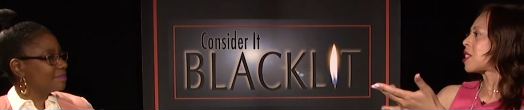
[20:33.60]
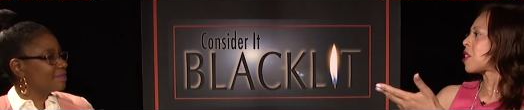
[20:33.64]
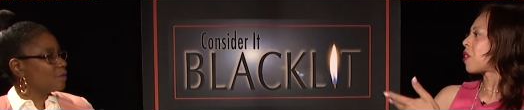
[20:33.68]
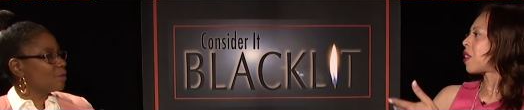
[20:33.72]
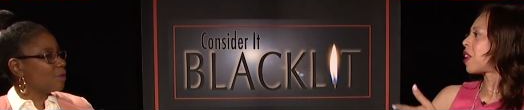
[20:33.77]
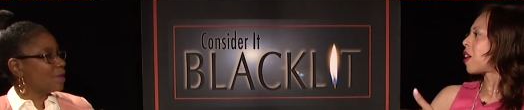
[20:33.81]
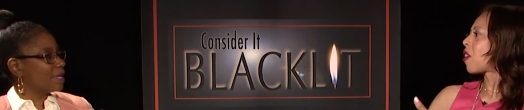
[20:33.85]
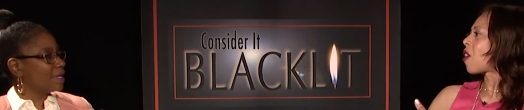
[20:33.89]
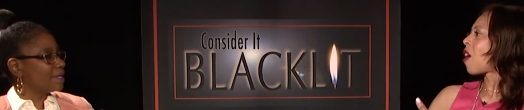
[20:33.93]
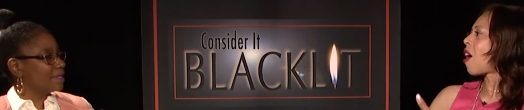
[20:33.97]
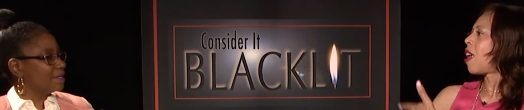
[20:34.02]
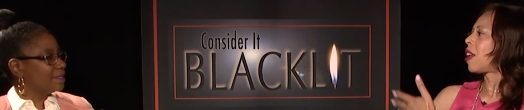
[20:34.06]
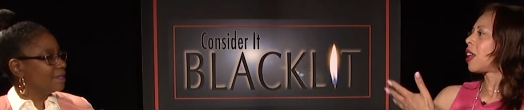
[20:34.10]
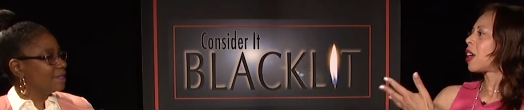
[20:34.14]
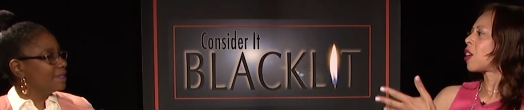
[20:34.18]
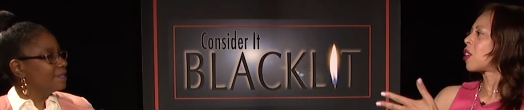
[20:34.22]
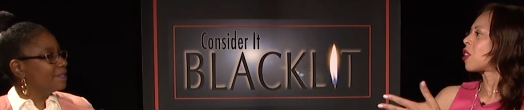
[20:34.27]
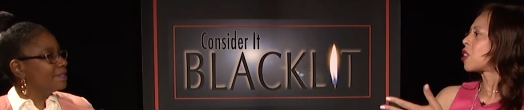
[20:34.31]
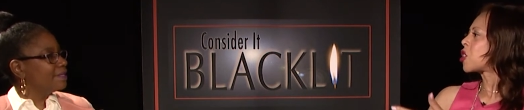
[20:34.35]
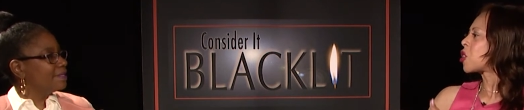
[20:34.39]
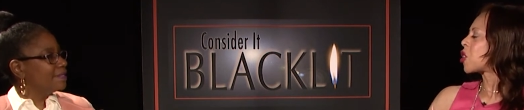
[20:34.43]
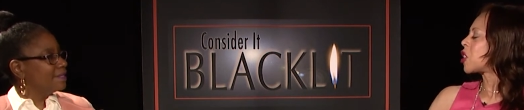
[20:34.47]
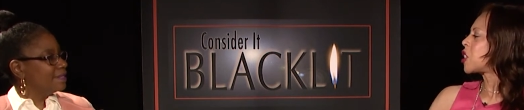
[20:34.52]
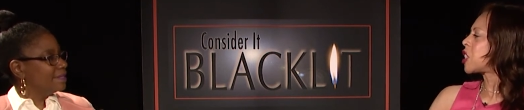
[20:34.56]
Speaker 1: So they're calling
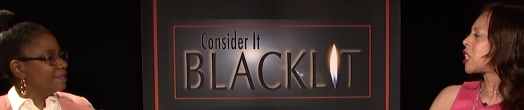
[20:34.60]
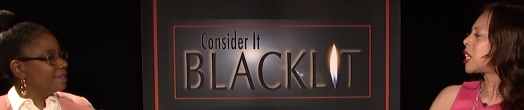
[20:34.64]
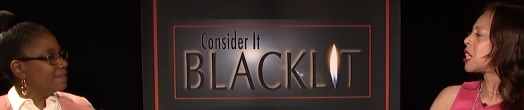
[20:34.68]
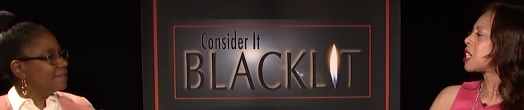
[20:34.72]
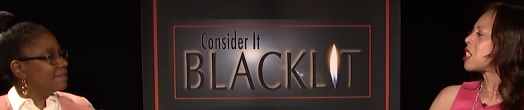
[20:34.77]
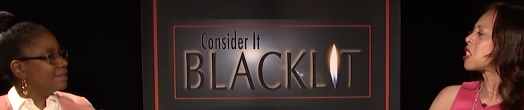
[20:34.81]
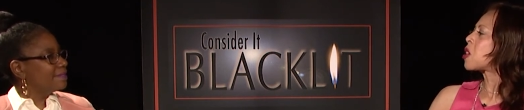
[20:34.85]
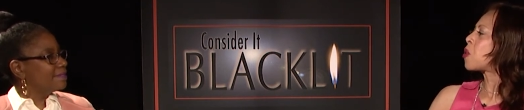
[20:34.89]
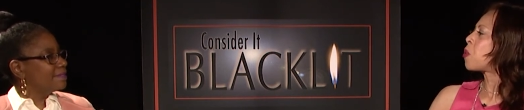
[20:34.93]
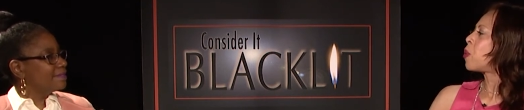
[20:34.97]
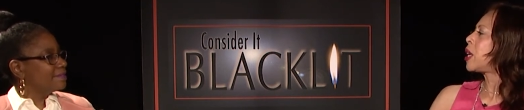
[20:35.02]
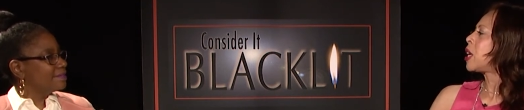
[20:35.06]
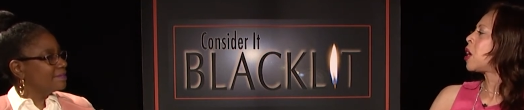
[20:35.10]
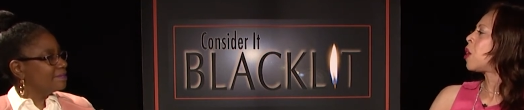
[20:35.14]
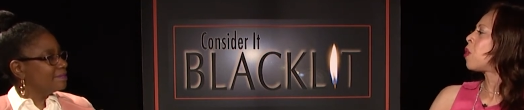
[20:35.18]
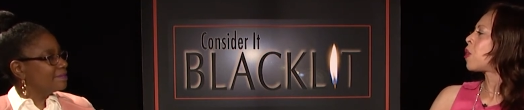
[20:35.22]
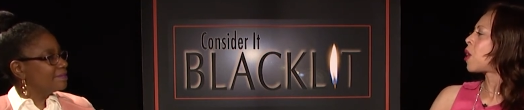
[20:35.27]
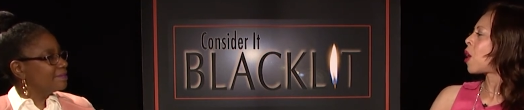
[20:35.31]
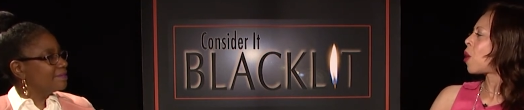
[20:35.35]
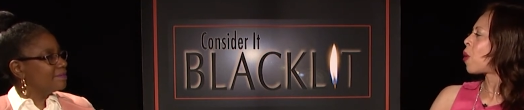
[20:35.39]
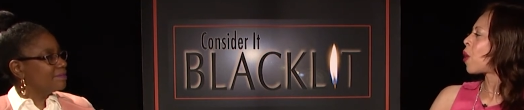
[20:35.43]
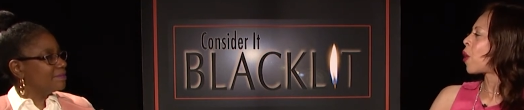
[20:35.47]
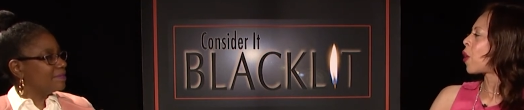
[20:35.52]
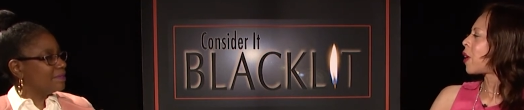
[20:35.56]
her Georgina. So we don't
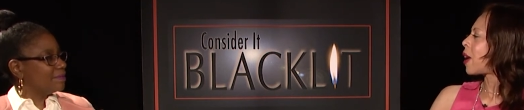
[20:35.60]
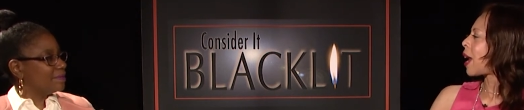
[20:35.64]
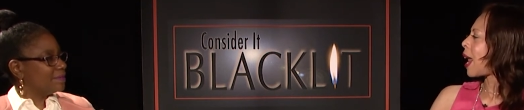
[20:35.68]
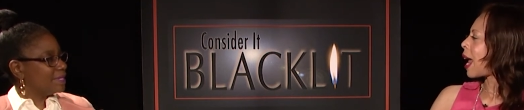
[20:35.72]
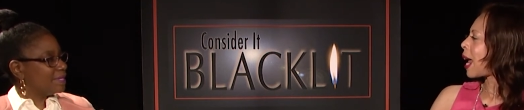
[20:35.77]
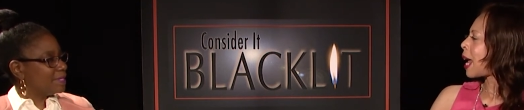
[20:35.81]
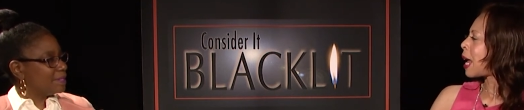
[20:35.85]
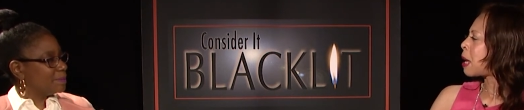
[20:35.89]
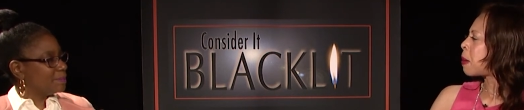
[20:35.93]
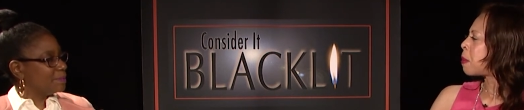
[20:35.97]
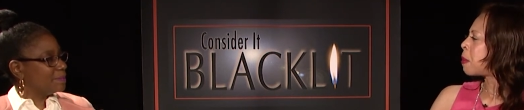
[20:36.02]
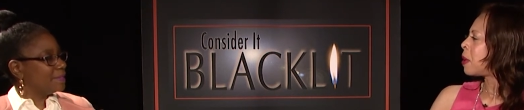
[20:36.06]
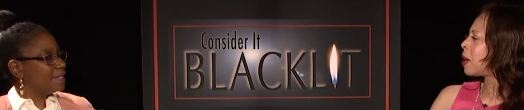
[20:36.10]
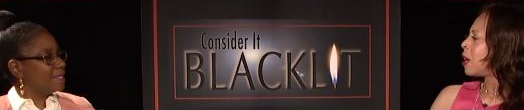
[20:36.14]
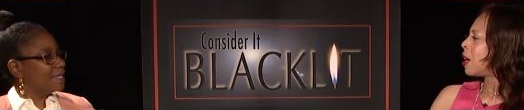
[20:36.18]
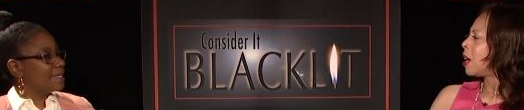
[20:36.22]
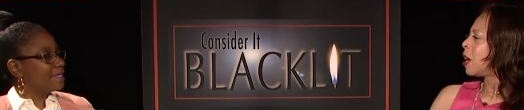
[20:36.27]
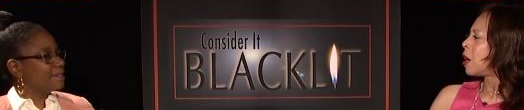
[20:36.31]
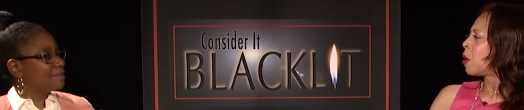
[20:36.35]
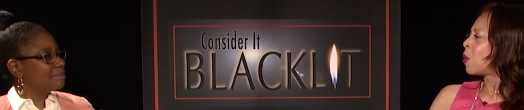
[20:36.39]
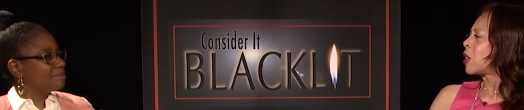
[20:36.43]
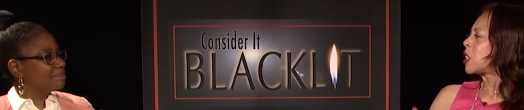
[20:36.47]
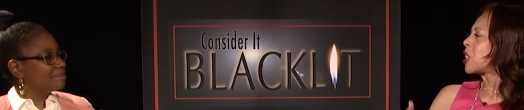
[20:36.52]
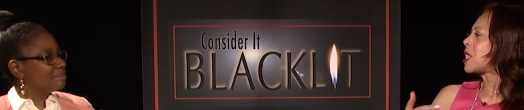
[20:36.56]
know her mm -hmm. name,
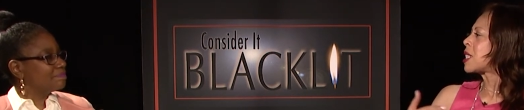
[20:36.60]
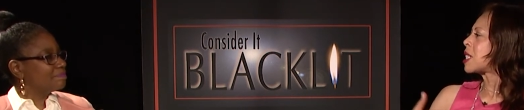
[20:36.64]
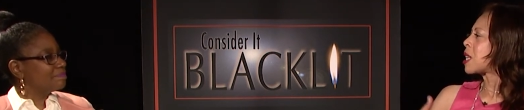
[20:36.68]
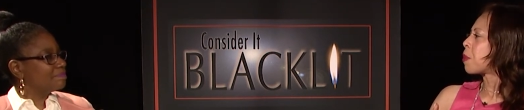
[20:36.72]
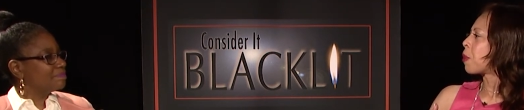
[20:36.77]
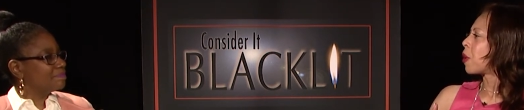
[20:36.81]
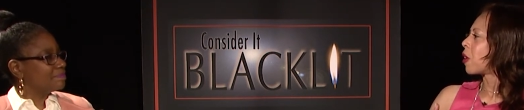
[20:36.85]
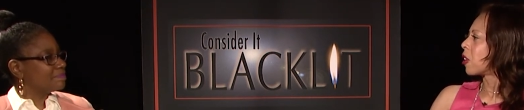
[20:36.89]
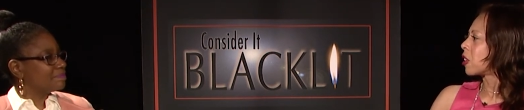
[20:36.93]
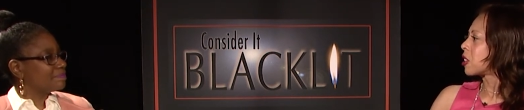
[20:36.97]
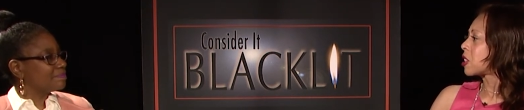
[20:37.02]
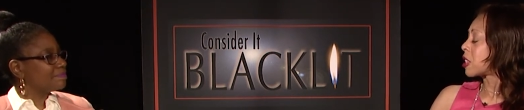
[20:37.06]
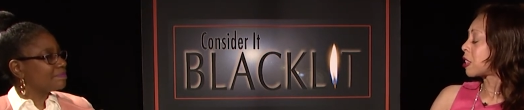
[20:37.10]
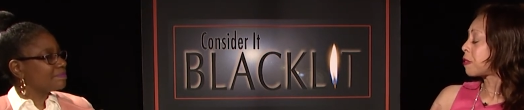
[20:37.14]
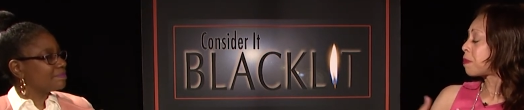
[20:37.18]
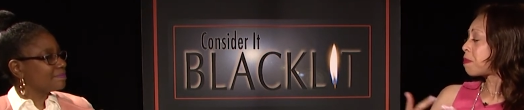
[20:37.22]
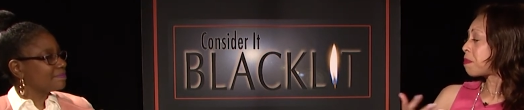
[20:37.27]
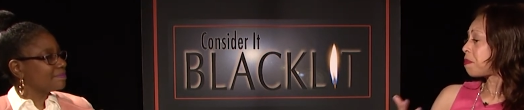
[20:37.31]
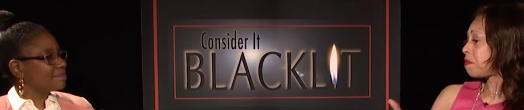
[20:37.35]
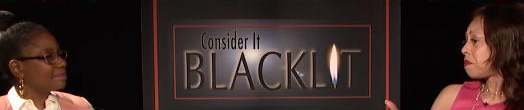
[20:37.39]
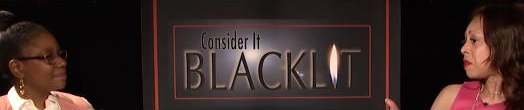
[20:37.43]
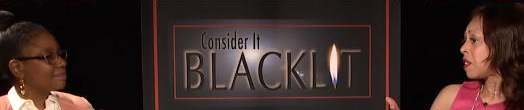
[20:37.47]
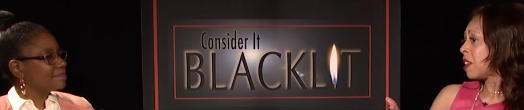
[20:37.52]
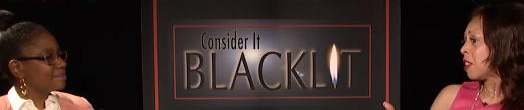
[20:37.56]
yeah. which is similar to
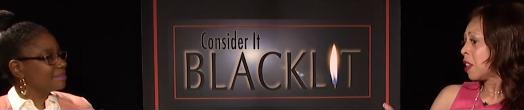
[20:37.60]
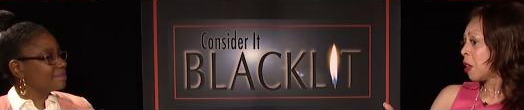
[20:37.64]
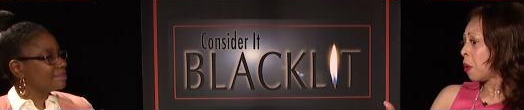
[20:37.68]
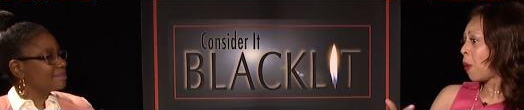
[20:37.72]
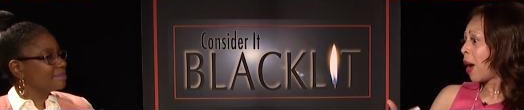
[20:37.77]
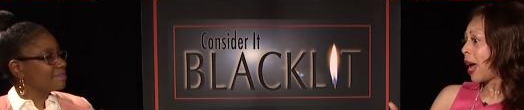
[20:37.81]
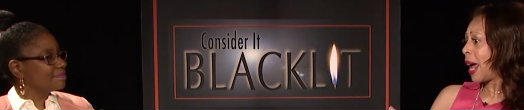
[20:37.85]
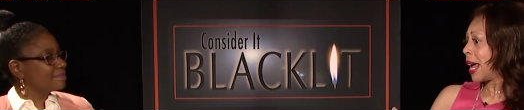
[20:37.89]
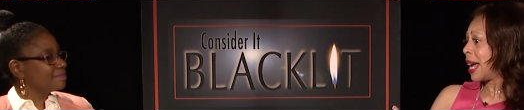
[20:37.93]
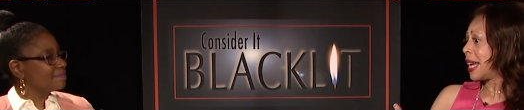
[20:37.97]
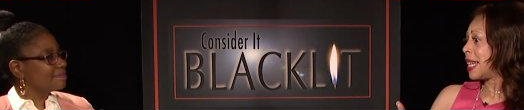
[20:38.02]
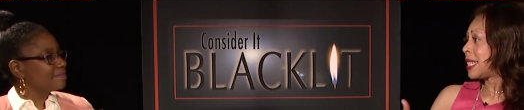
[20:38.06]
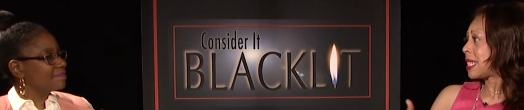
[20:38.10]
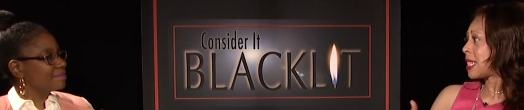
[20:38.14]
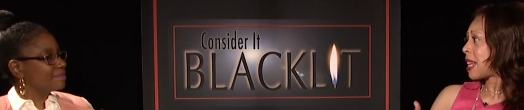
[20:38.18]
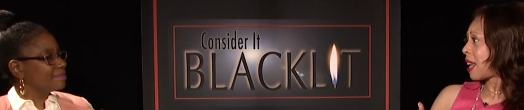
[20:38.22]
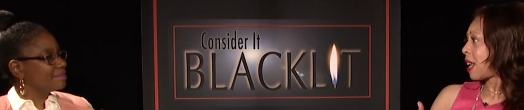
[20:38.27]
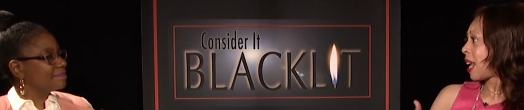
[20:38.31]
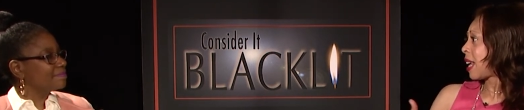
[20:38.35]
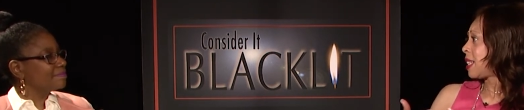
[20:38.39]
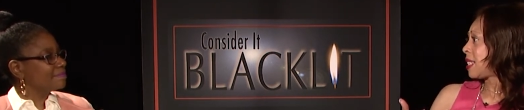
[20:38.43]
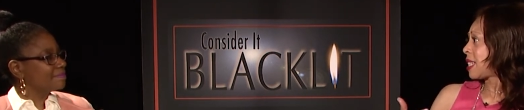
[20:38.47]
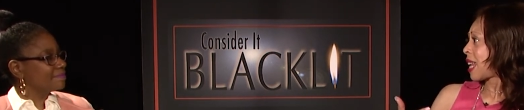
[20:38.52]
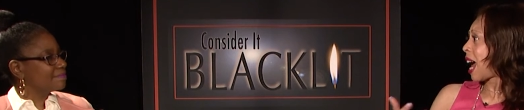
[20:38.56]
the way as,
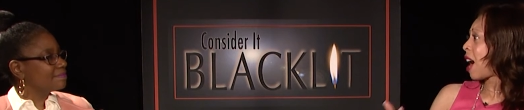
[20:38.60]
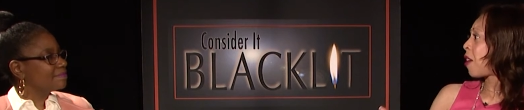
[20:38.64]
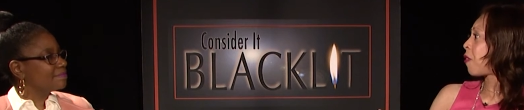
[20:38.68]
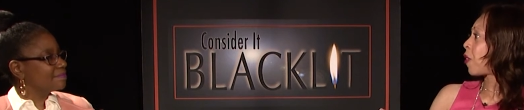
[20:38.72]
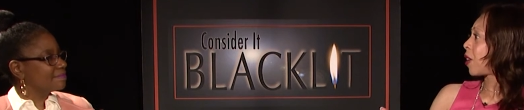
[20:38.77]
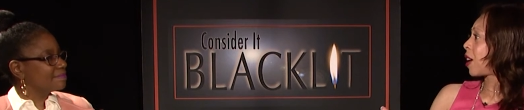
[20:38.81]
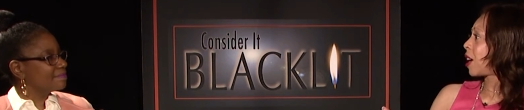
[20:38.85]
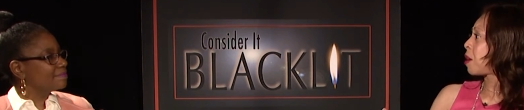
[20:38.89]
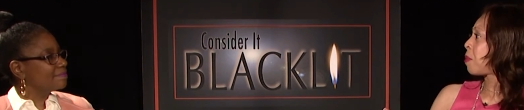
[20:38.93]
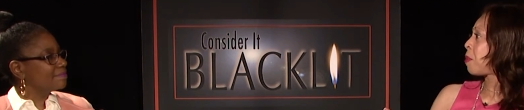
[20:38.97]
as African